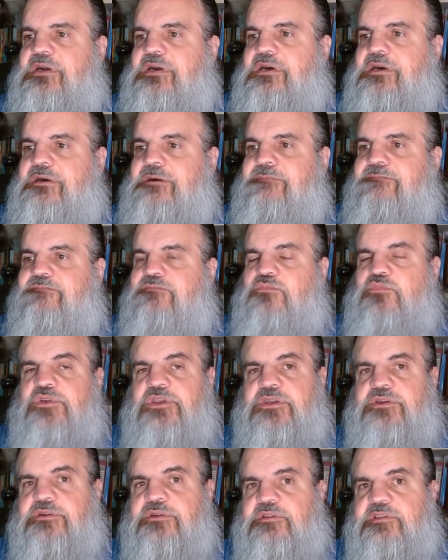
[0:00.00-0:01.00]
Um,
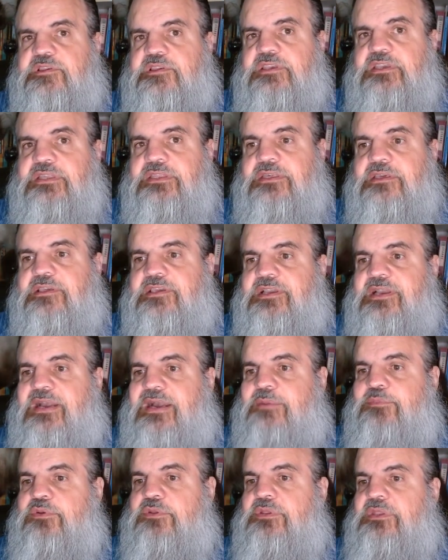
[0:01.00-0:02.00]
we could see this
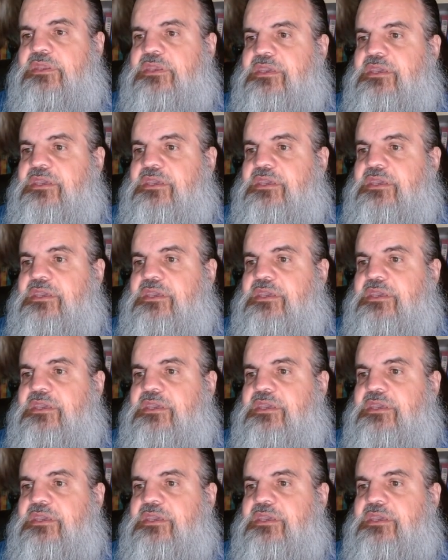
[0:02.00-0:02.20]
happen.